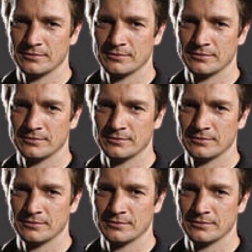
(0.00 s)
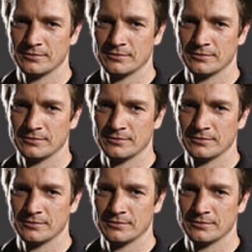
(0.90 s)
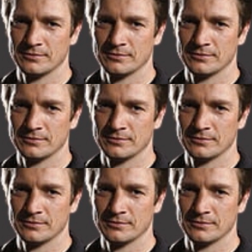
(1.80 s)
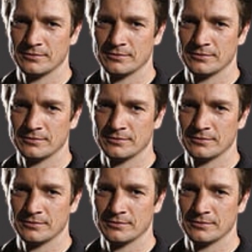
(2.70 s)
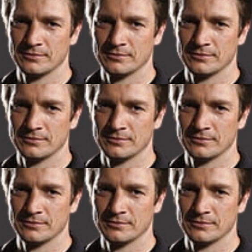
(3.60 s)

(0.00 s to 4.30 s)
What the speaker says: This is a still picture; no speech is visible.